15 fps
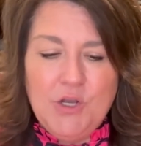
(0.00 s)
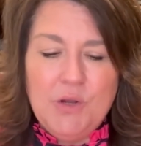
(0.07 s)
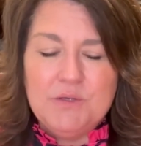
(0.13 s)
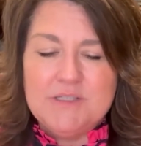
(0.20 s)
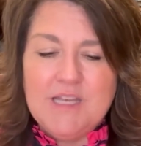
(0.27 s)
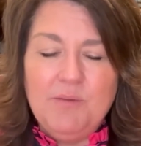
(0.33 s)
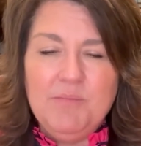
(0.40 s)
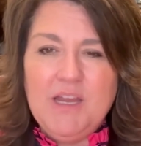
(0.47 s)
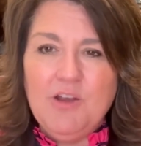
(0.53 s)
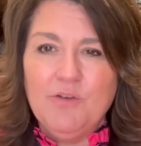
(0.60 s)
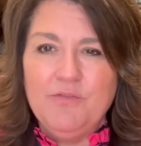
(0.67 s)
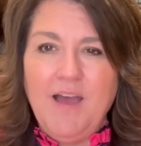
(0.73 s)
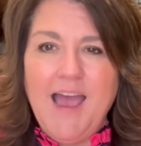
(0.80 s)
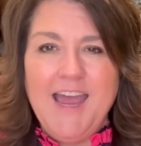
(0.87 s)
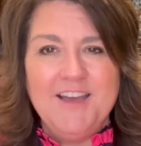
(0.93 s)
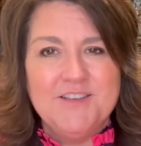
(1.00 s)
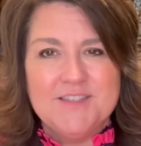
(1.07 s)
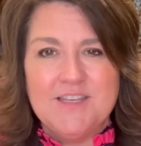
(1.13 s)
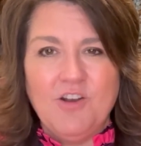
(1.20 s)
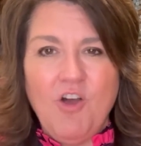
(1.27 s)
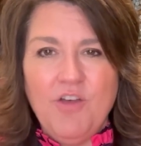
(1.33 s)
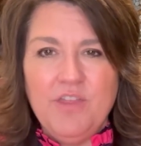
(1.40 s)
send me your
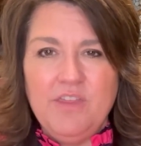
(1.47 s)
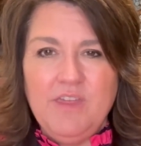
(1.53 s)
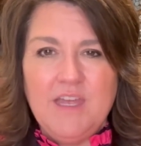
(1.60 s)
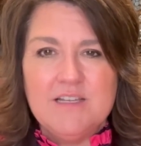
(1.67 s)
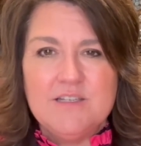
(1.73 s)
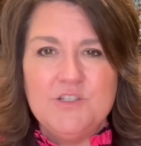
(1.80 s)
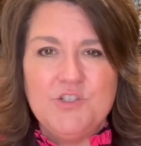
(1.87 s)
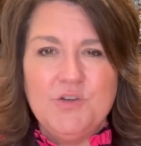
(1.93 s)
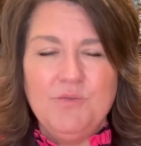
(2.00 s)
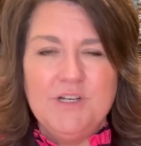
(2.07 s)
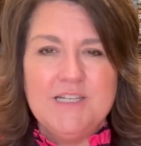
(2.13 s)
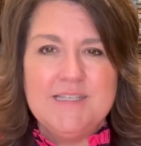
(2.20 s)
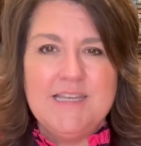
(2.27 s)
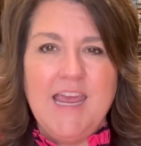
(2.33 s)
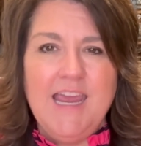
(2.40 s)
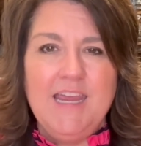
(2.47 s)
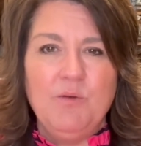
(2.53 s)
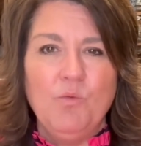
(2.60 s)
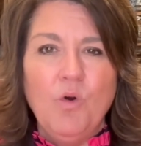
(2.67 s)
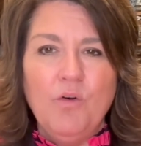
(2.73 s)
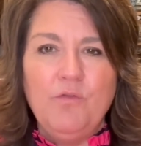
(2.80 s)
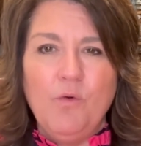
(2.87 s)
files and all the things that you want to say,
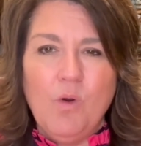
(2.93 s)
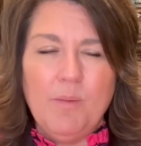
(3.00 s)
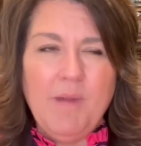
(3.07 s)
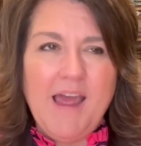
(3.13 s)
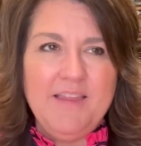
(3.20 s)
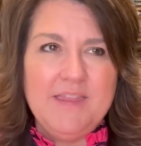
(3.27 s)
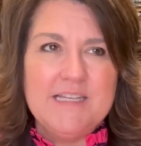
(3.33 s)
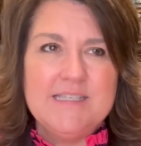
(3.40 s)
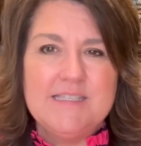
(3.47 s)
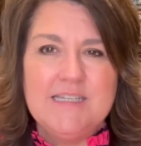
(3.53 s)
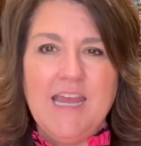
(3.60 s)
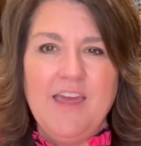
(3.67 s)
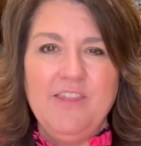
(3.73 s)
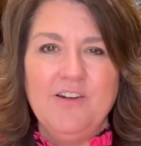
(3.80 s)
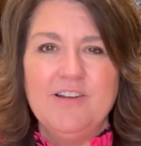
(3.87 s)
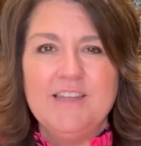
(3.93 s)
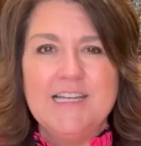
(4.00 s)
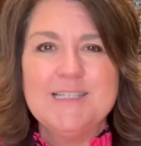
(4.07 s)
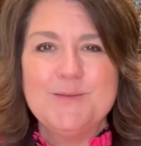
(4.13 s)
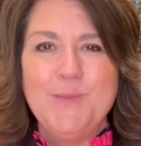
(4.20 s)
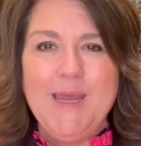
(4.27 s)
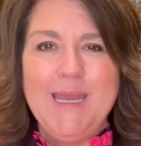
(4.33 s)
and we'll format this together and
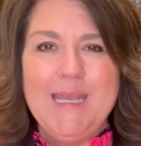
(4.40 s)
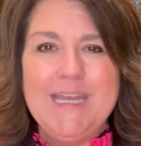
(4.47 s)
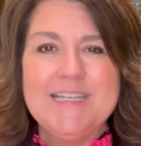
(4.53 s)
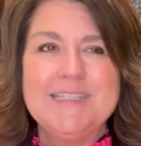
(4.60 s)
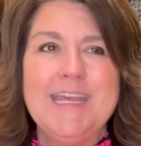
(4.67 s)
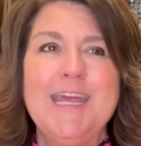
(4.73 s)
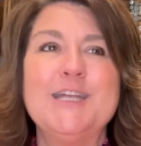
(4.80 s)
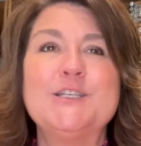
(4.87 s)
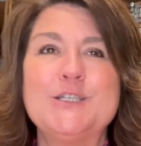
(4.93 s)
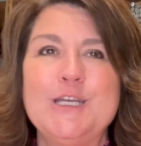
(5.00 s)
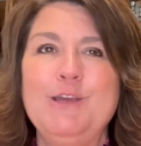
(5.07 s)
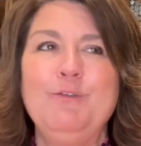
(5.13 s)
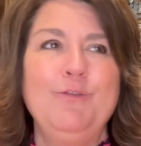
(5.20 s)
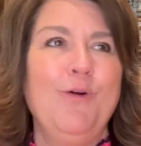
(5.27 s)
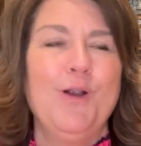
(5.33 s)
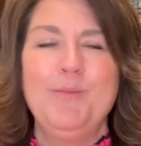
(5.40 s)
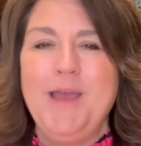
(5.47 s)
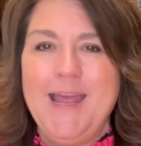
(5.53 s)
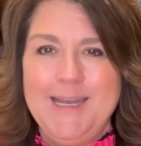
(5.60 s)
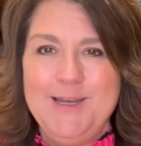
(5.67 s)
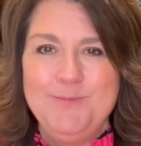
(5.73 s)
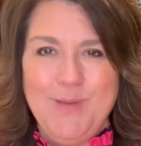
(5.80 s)
let's make it easy. And she
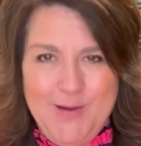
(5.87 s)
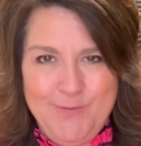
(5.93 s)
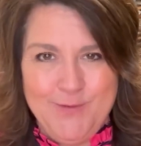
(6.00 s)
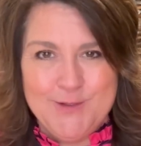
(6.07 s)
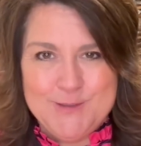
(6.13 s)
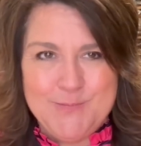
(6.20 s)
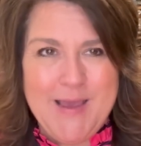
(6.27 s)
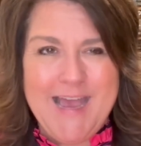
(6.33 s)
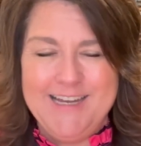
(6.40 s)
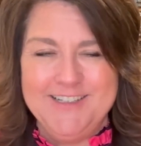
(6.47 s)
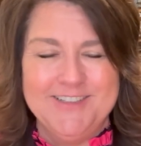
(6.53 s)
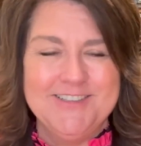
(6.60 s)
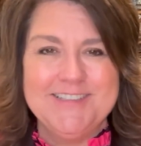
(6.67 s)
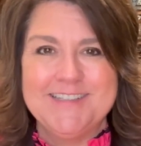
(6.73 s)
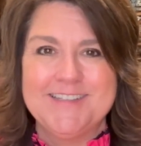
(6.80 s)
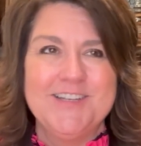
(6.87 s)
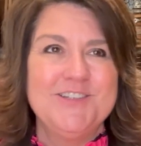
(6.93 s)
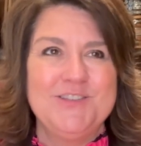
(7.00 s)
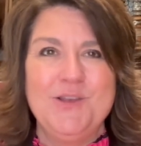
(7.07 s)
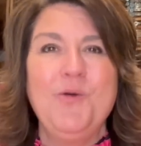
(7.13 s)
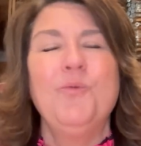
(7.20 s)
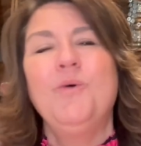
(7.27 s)
formatted my first patterns.
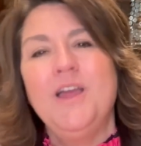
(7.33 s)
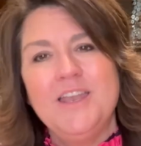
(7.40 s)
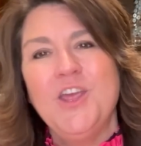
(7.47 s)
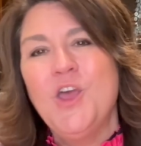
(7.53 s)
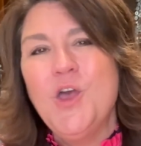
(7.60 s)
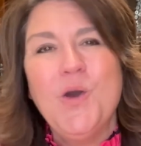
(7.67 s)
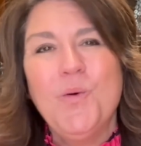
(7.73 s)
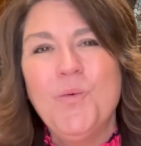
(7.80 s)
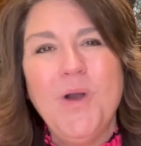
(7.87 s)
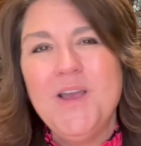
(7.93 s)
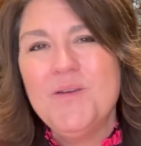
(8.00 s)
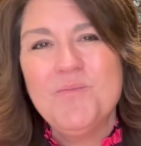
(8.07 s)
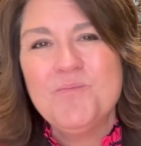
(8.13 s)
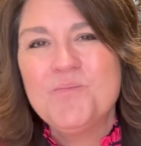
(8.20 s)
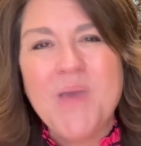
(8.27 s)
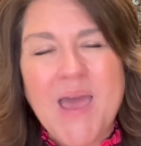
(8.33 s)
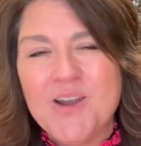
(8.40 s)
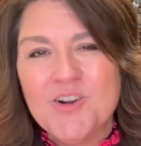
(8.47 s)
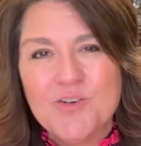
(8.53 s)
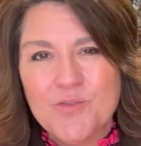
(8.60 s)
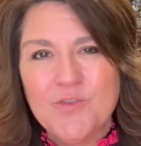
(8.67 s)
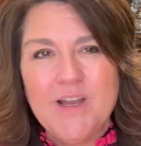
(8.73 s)
So what
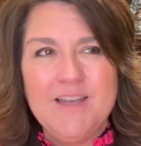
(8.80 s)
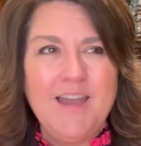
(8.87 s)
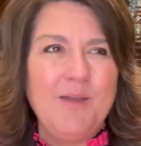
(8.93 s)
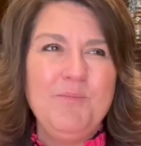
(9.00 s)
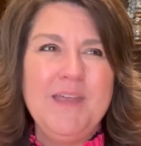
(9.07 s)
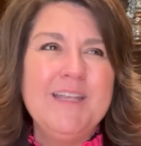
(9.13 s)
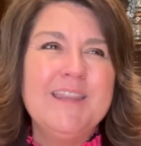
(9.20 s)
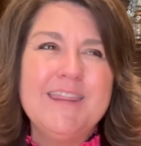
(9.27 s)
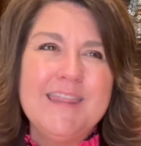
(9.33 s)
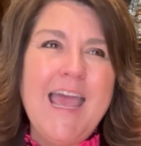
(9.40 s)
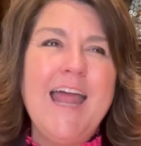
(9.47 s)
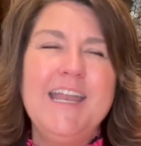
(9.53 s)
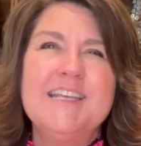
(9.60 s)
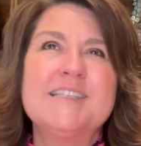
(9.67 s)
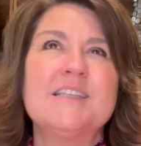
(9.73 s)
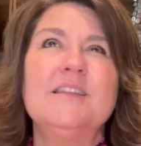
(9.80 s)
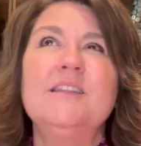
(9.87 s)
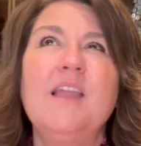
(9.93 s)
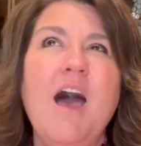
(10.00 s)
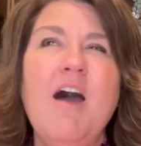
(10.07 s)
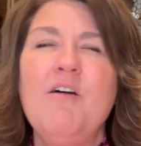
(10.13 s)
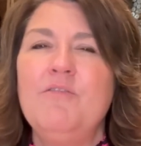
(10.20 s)
better friend? I mean, that is
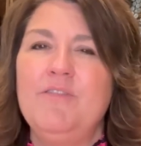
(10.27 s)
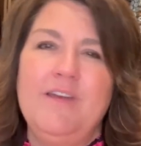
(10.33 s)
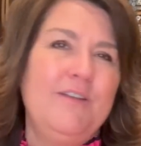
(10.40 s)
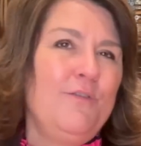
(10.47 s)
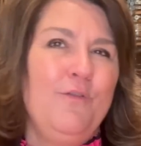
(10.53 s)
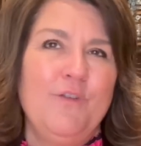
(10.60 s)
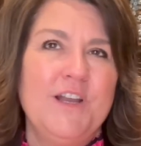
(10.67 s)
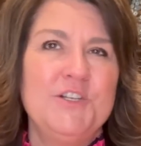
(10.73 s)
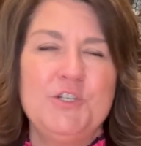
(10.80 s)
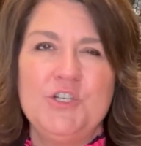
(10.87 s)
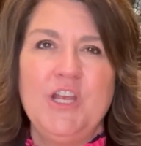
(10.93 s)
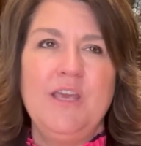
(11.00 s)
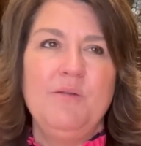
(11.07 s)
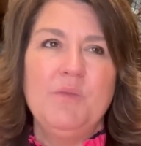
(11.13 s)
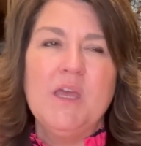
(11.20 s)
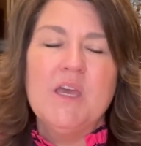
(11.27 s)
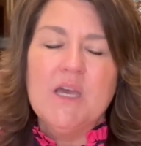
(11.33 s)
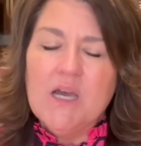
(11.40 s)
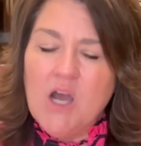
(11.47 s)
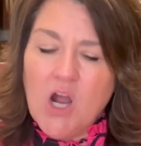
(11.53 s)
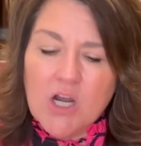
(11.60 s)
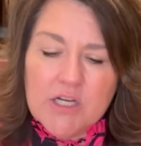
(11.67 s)
love and friendship.
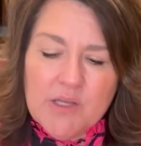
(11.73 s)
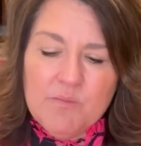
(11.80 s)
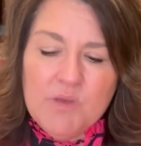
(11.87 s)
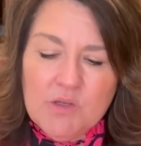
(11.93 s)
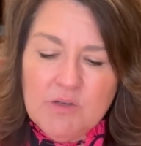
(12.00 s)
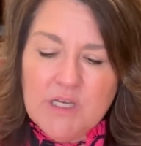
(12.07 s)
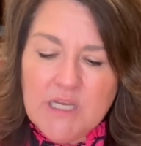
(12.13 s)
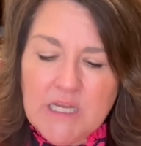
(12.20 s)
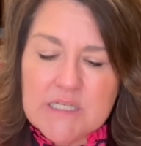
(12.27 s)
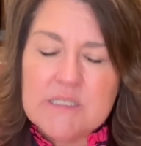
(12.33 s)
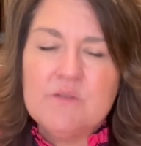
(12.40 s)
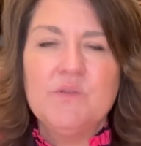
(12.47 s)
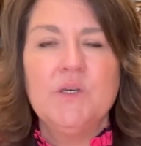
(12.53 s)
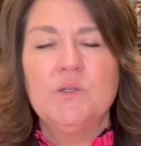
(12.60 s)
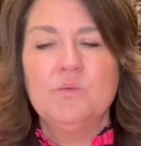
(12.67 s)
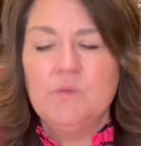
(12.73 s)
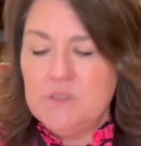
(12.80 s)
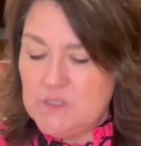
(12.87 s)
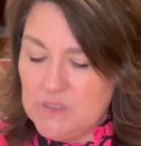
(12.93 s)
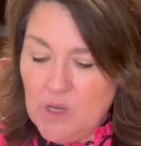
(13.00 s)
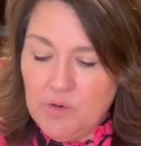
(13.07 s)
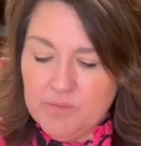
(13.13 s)
Our community is filled with
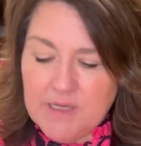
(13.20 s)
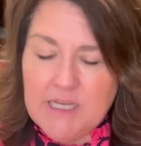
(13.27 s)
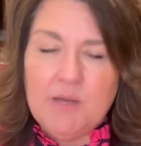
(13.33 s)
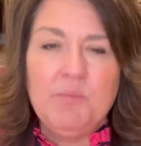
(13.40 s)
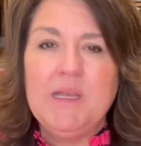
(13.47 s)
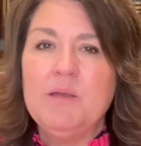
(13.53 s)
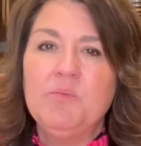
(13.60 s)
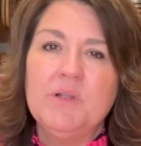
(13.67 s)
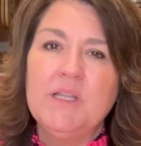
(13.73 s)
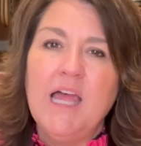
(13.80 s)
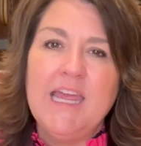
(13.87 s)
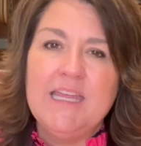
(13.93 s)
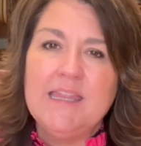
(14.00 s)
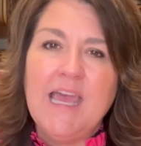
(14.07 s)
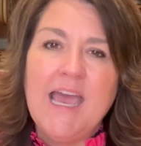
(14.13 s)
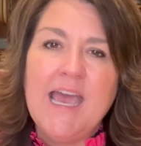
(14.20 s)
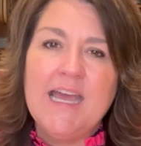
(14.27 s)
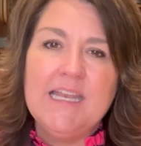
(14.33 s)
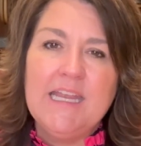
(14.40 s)
so many people like that.